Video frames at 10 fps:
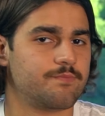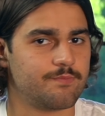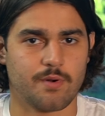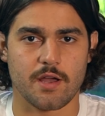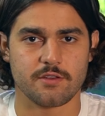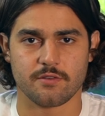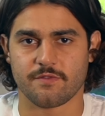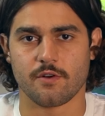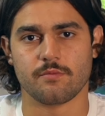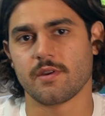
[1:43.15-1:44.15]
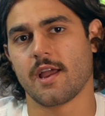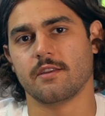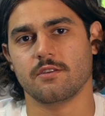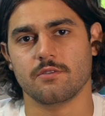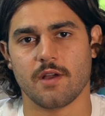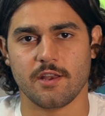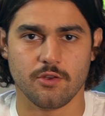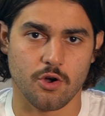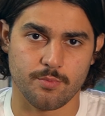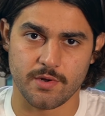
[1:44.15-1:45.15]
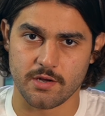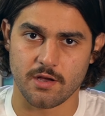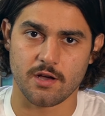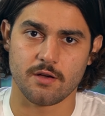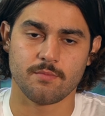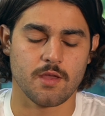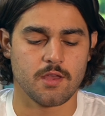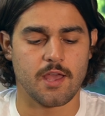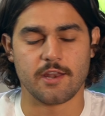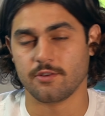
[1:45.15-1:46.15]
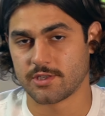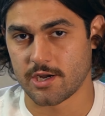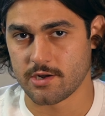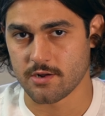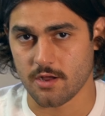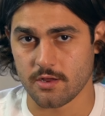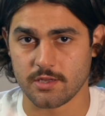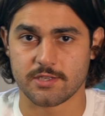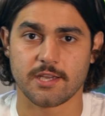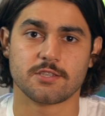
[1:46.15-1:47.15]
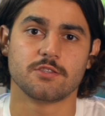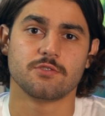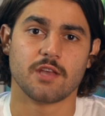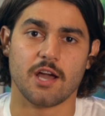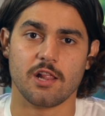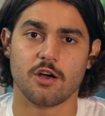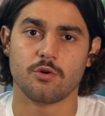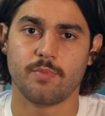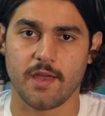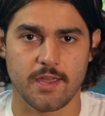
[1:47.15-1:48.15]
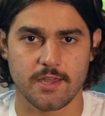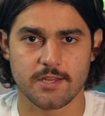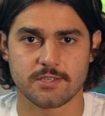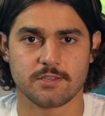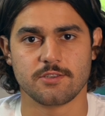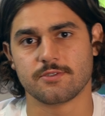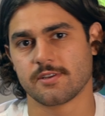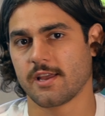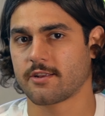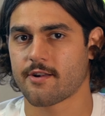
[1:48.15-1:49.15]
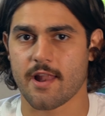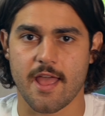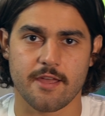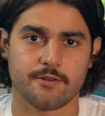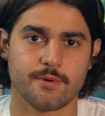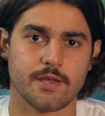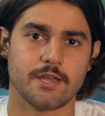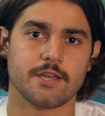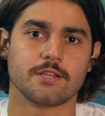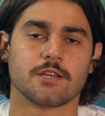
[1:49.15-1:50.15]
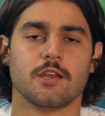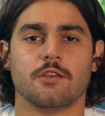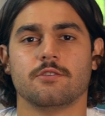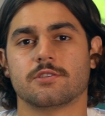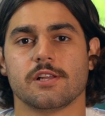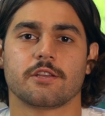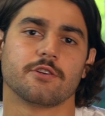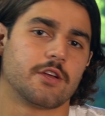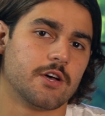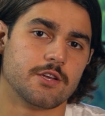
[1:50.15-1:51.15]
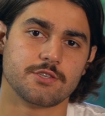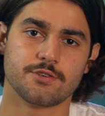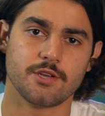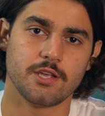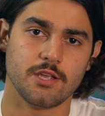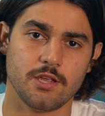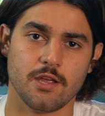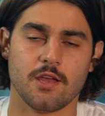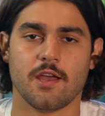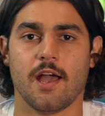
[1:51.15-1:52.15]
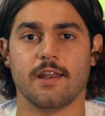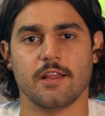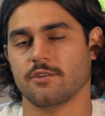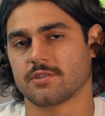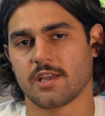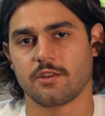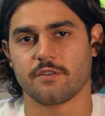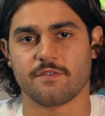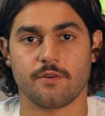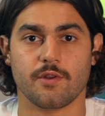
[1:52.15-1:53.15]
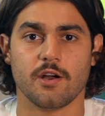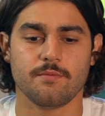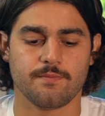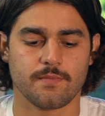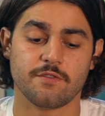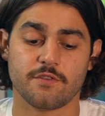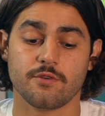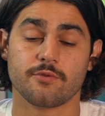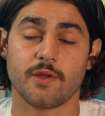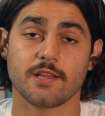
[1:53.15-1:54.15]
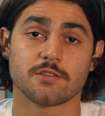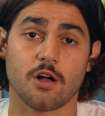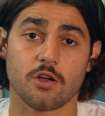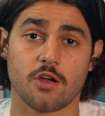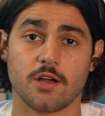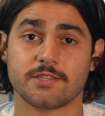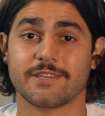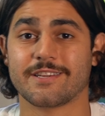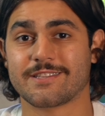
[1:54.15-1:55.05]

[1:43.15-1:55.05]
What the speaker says: buy your phone brand new and you open it up and you turn it on, it takes you to the hello page, and you select your language, you select your country, and then you set your phone up. If you erase all content and